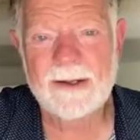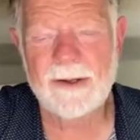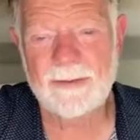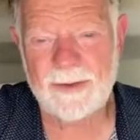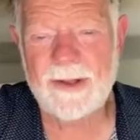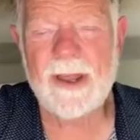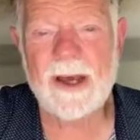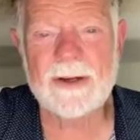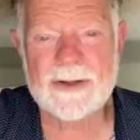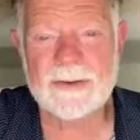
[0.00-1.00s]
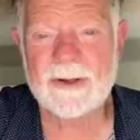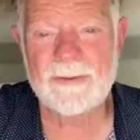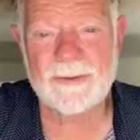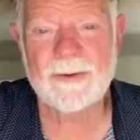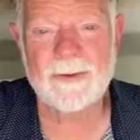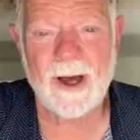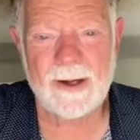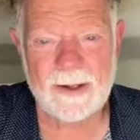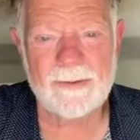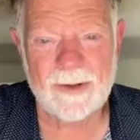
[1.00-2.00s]
You see, the utterance of
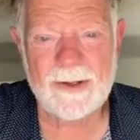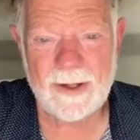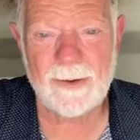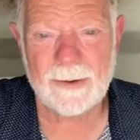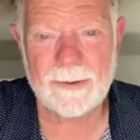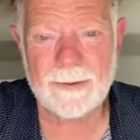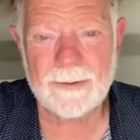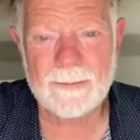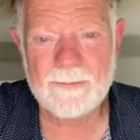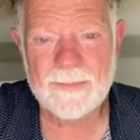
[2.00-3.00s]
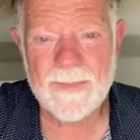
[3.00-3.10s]
God is in the earth.